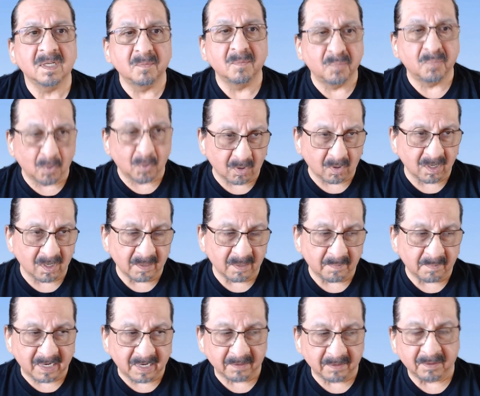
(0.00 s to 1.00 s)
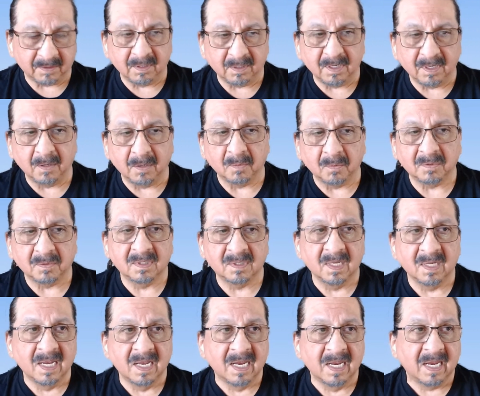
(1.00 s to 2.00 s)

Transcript: important about their notes.